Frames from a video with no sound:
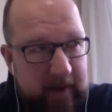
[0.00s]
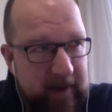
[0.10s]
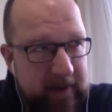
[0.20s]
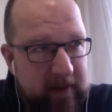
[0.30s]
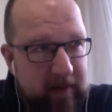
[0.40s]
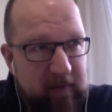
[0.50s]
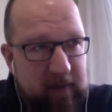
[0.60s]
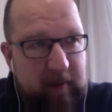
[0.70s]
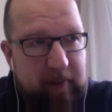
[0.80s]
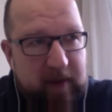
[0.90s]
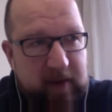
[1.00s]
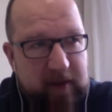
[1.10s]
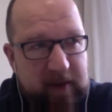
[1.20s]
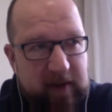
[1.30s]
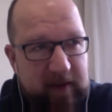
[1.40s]
and giving the
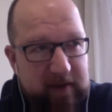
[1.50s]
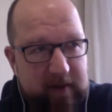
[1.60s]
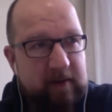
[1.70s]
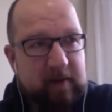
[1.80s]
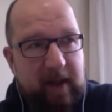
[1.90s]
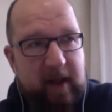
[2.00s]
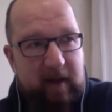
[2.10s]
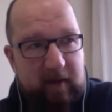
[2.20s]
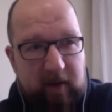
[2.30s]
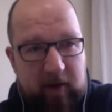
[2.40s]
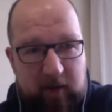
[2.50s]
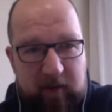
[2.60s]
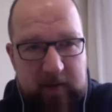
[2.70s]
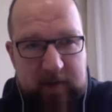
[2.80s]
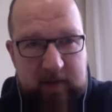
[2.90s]
impression that they are not
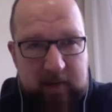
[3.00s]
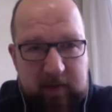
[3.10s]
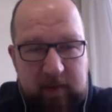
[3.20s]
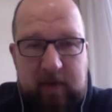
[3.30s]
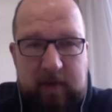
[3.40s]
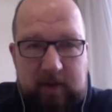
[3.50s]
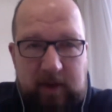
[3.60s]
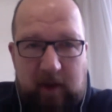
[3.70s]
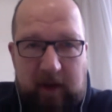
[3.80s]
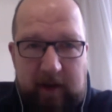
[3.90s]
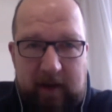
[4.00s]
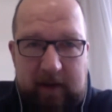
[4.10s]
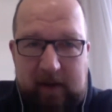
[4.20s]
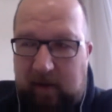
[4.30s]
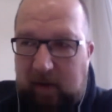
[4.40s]
going to go,
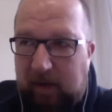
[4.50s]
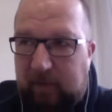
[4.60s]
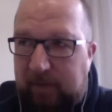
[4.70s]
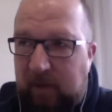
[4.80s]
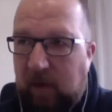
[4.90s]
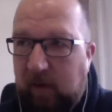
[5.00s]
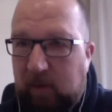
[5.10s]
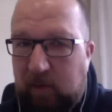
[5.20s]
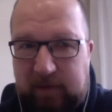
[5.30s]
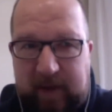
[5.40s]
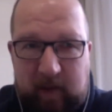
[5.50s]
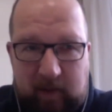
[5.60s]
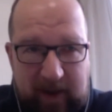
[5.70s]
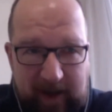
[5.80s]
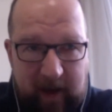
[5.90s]
if you don't move, they
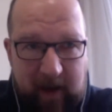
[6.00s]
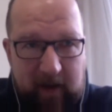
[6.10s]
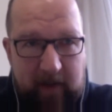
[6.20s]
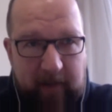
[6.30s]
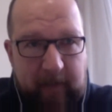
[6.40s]
don't care.